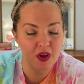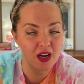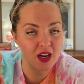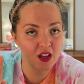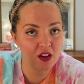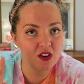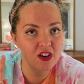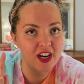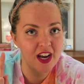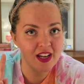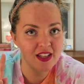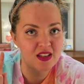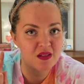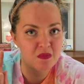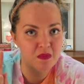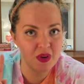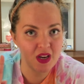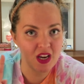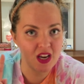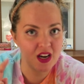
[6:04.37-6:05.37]
But Hillary
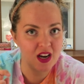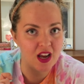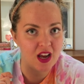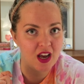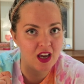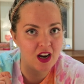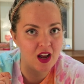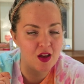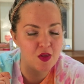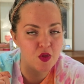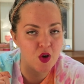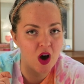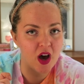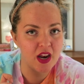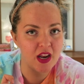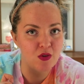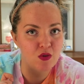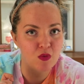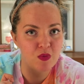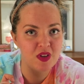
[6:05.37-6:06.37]
hasn't been, and I
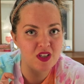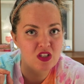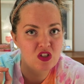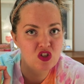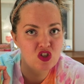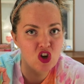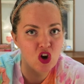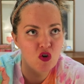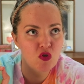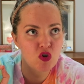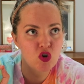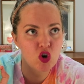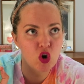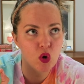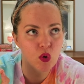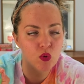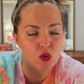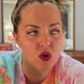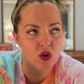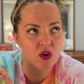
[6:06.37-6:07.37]
thought it would be so
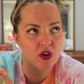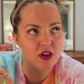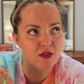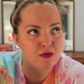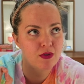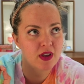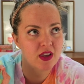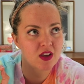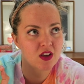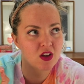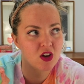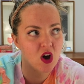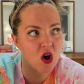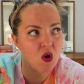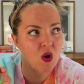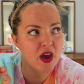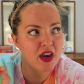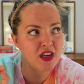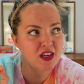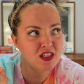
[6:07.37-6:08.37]
cool if we could
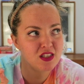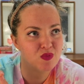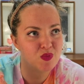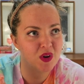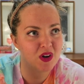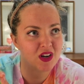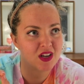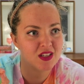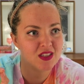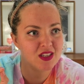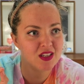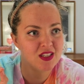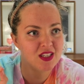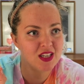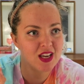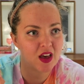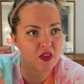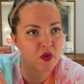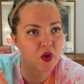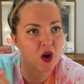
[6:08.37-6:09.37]
go and experience it
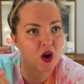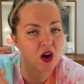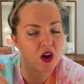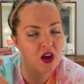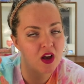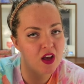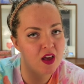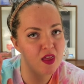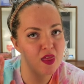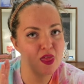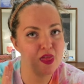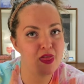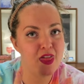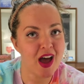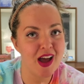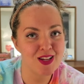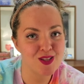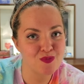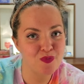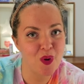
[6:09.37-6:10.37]
together.
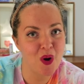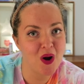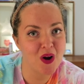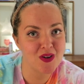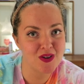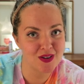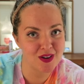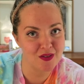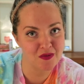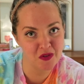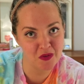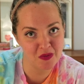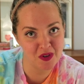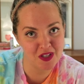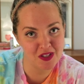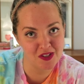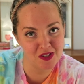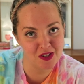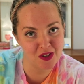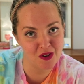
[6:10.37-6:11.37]
That's part of the
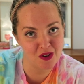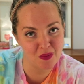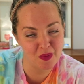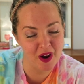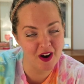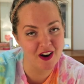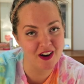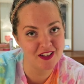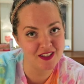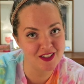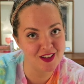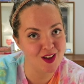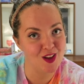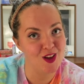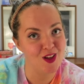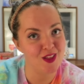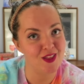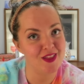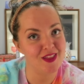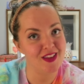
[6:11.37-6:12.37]
reason to go to Paris.
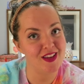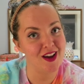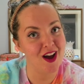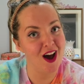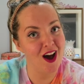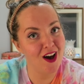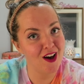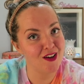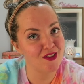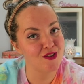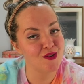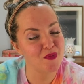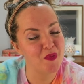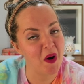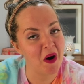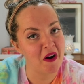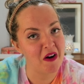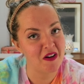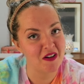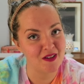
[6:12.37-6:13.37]
The other
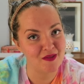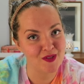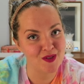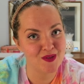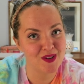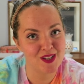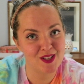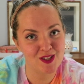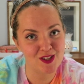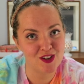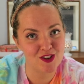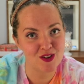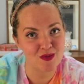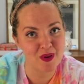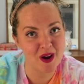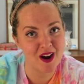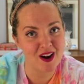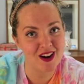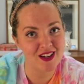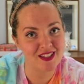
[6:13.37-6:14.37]
part of the reason to go to
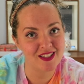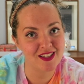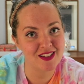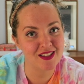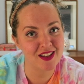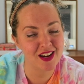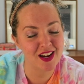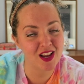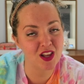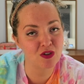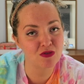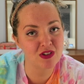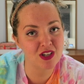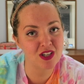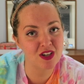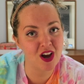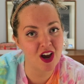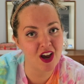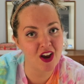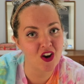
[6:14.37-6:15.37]
Paris is that
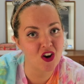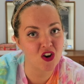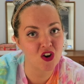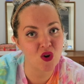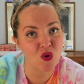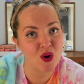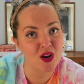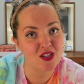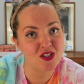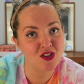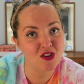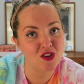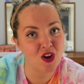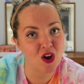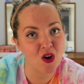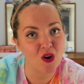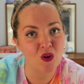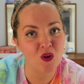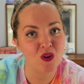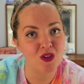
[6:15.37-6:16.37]
Hillary and I are going to
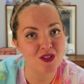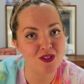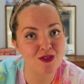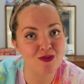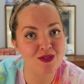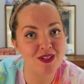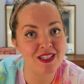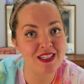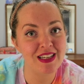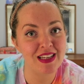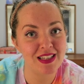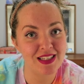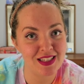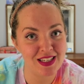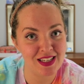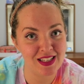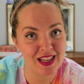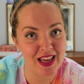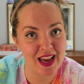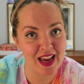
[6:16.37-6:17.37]
go to
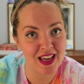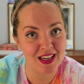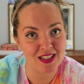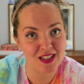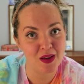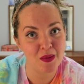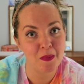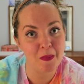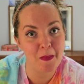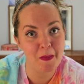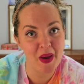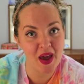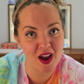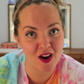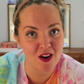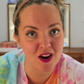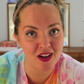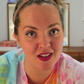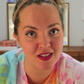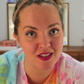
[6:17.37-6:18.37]
Disneyland
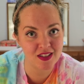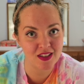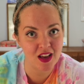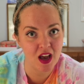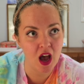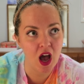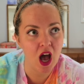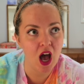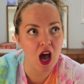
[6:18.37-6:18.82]
Paris.